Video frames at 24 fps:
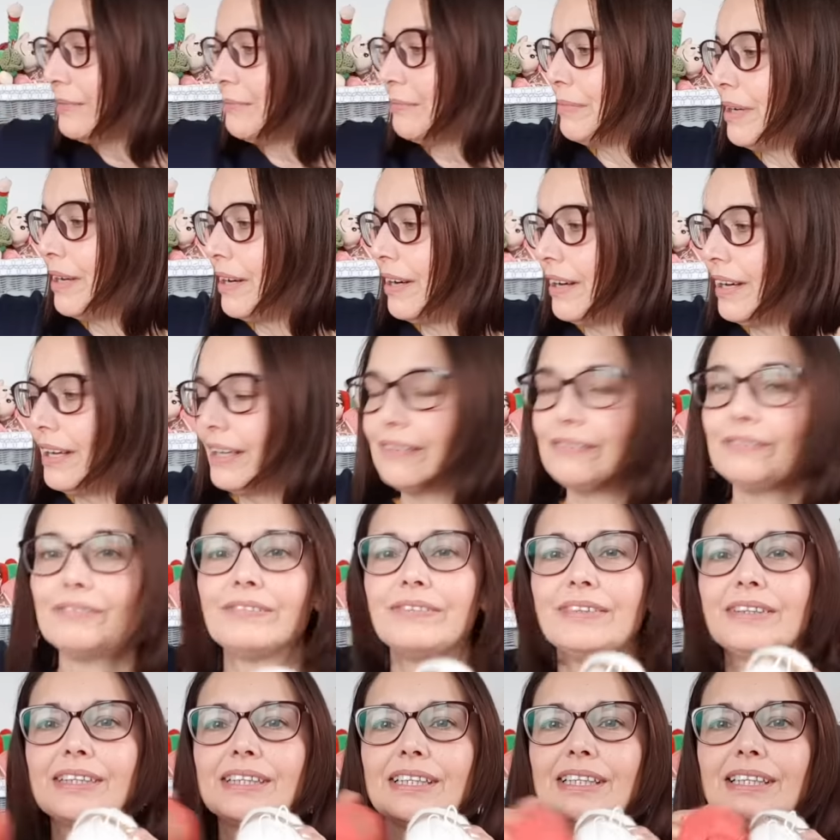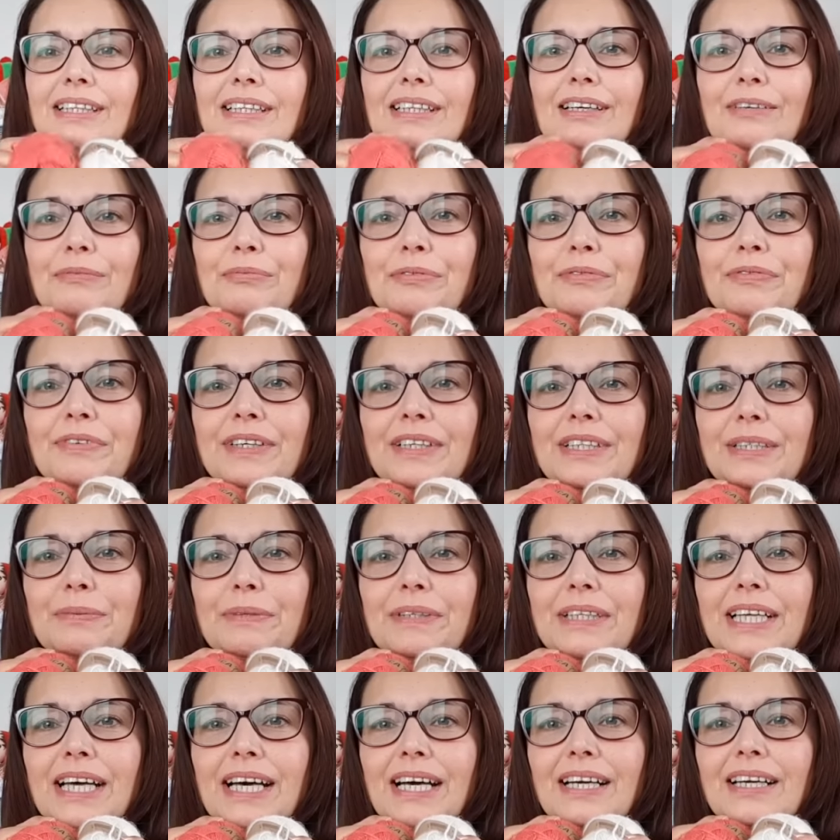But I prefer it to be
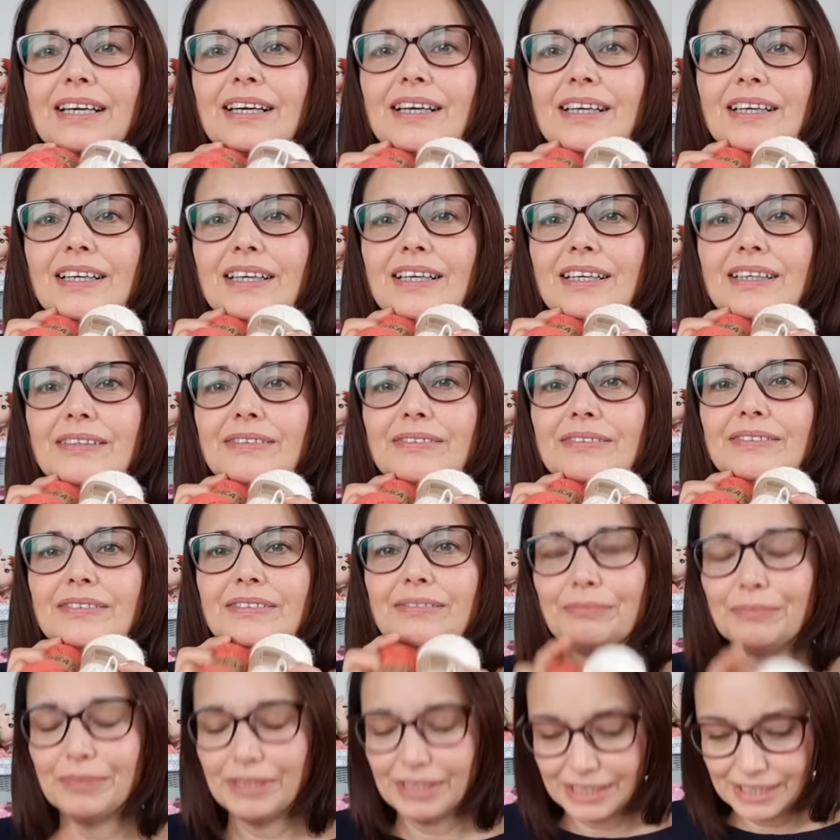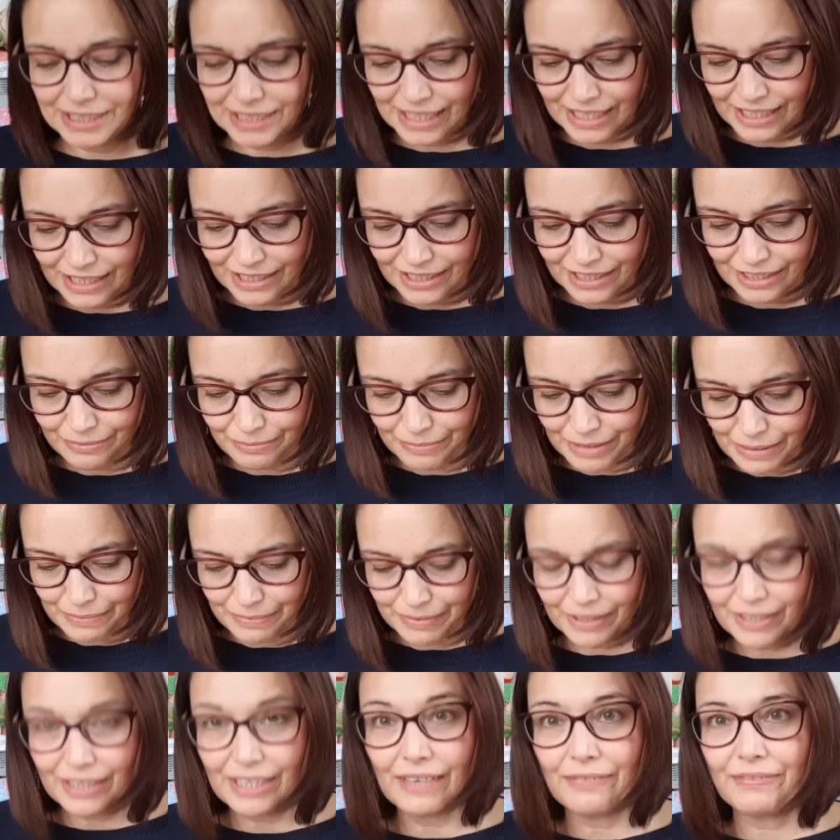that colour, big section. Maybe
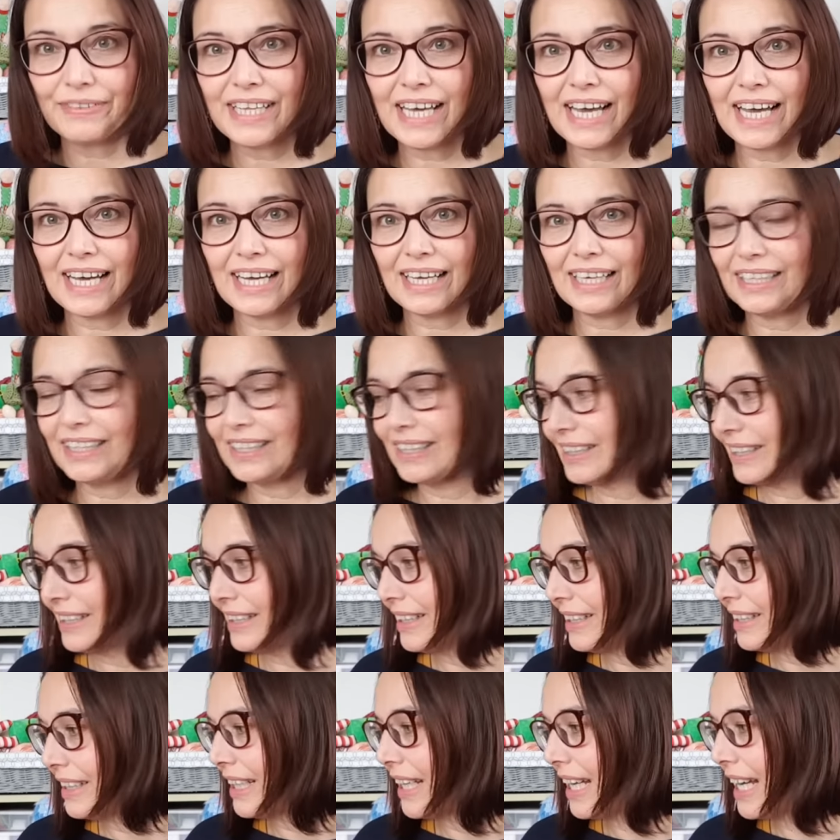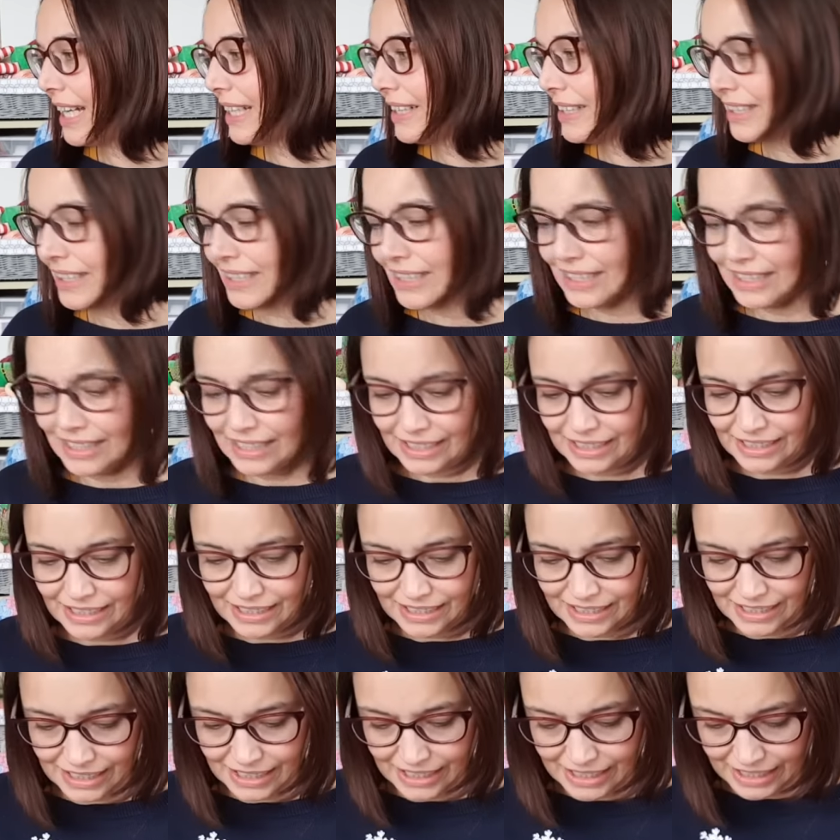I could have that as the
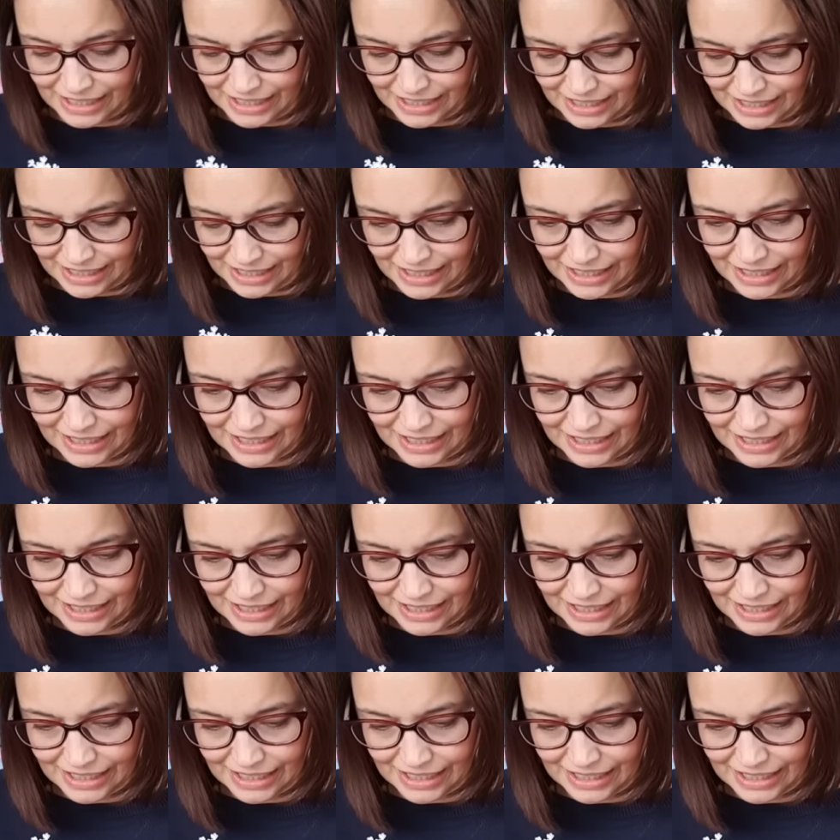D.